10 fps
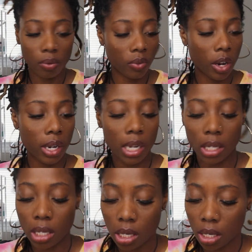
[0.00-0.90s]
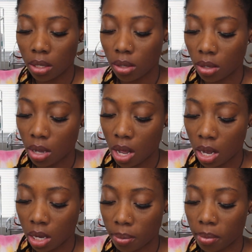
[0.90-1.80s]
very easy.
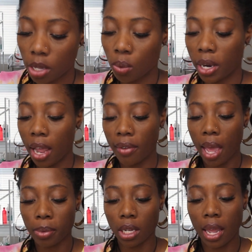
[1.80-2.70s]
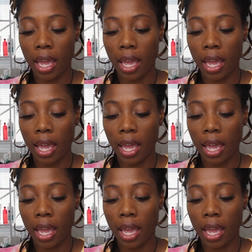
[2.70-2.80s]
You want to have an